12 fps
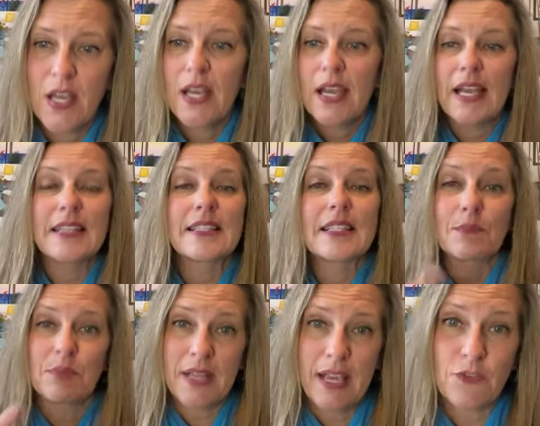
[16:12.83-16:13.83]
It's the
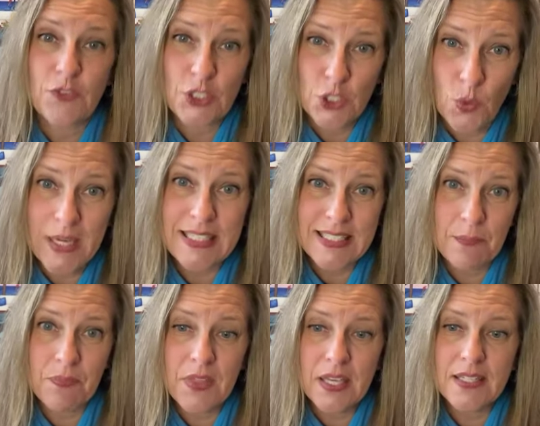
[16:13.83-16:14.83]
plan for
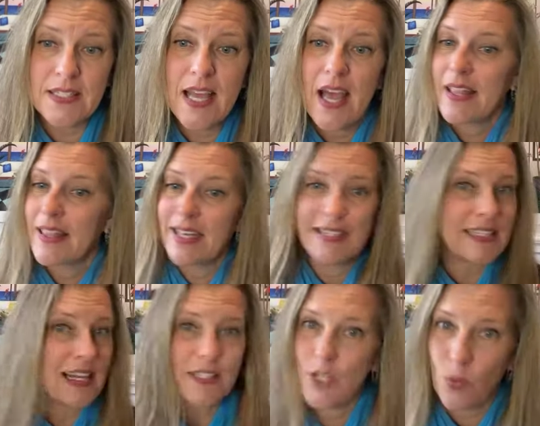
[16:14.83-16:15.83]
20-somethings that
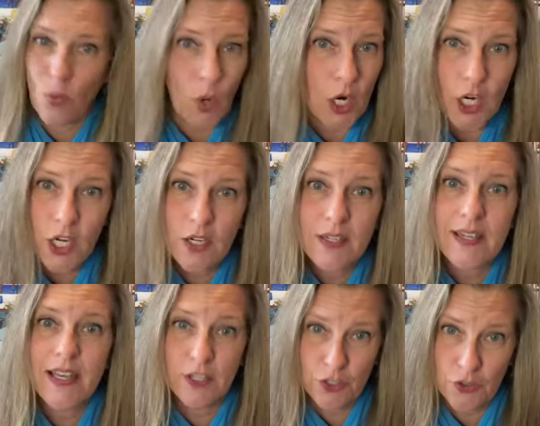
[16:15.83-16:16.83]
doesn't work
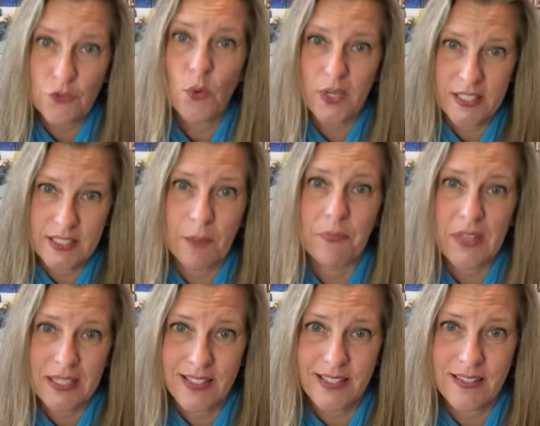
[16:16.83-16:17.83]
in your 40-something
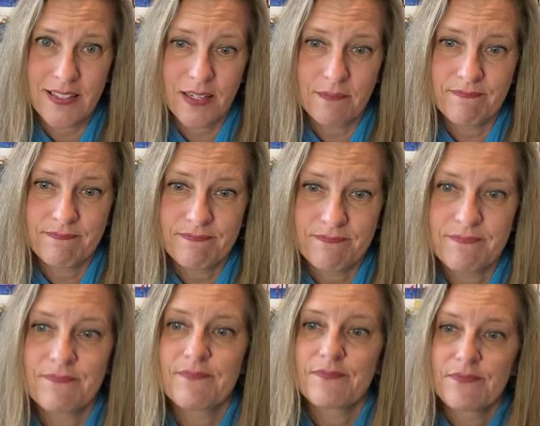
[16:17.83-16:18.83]
system.
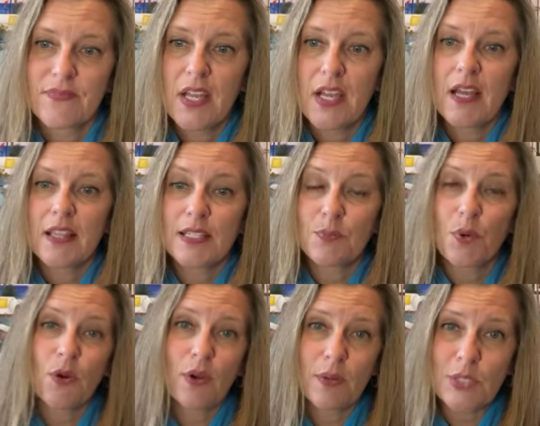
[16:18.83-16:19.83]
This
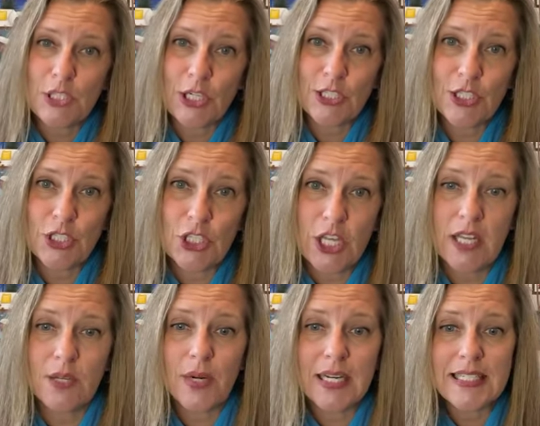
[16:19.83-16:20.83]
program starts in
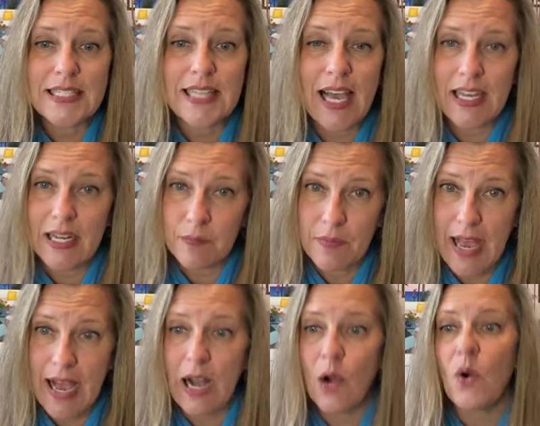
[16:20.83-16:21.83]
January. Sign up
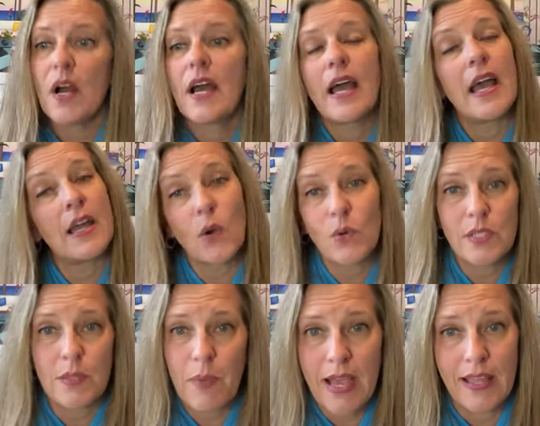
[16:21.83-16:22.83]
now and only
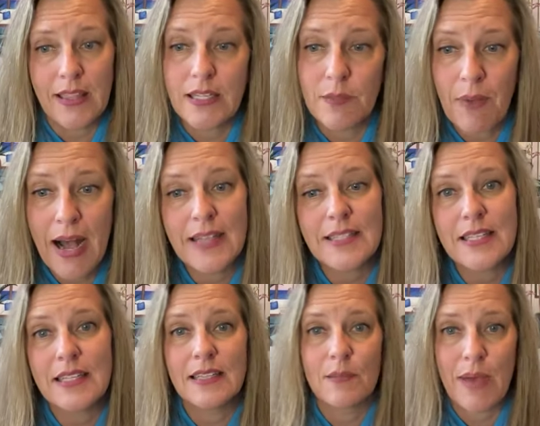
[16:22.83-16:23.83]
pay the deposit,
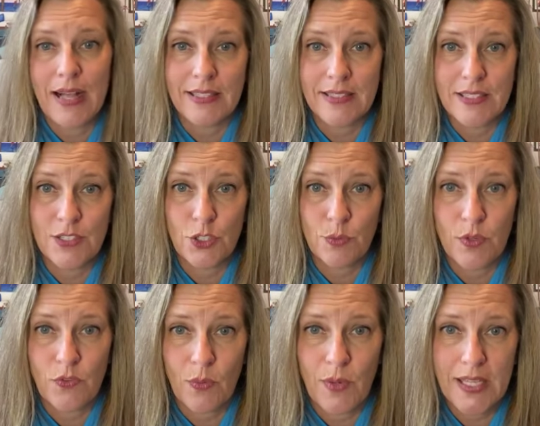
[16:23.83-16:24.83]
and the balance is due
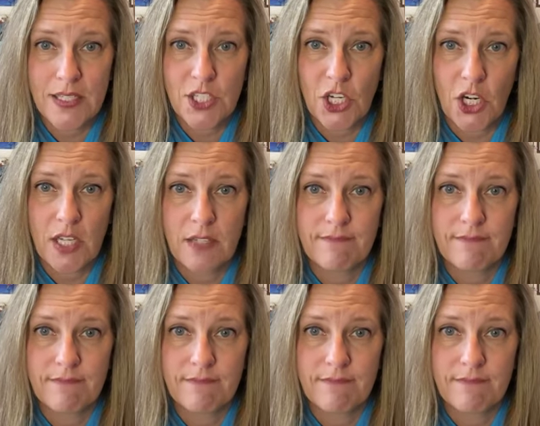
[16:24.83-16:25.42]
before we get started.